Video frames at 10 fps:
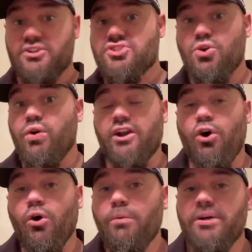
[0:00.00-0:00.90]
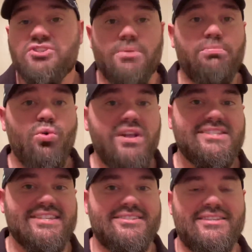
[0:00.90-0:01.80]
they're scoring a whole bunch of
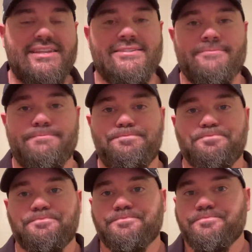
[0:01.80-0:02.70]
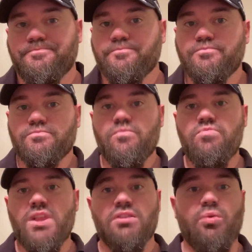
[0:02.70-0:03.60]
points this season.
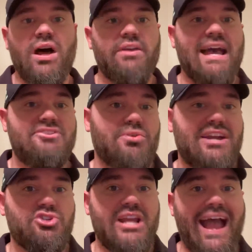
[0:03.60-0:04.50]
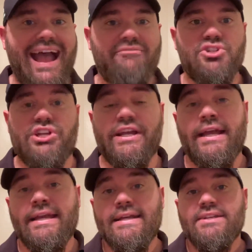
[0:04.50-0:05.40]
The Wildcats are actually
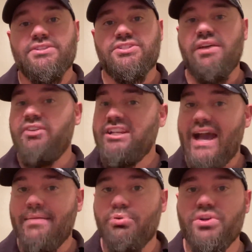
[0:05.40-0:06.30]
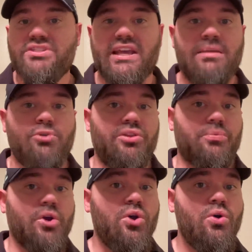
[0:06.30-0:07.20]
averaging 79 points a game on the
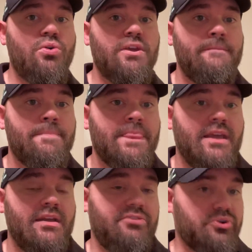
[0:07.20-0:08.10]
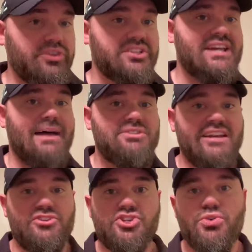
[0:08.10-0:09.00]
road. And they're in the top
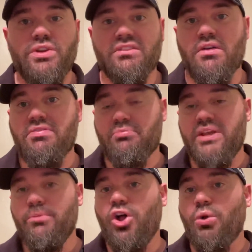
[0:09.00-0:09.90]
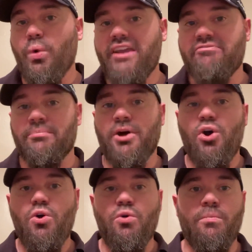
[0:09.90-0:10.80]
10 in shooting the 3 ball away from
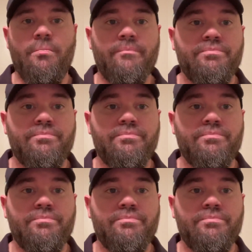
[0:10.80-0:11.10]
home.